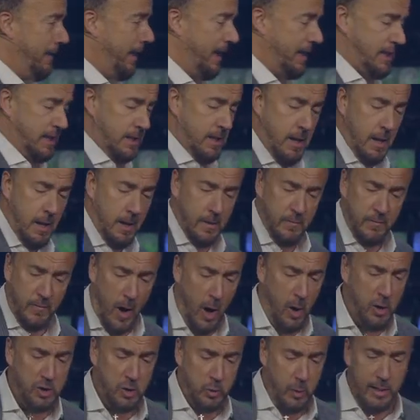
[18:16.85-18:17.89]
That's
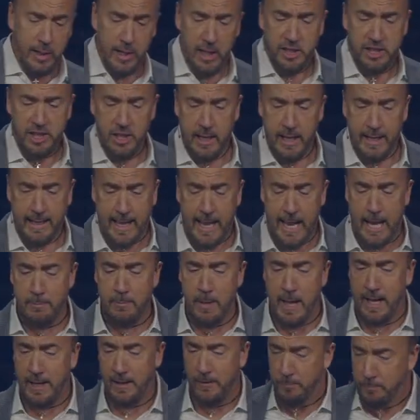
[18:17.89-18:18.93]
false religion that
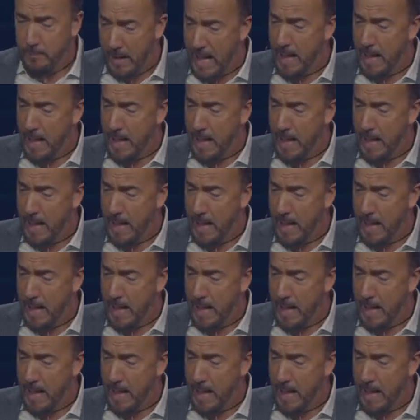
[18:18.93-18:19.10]
came out of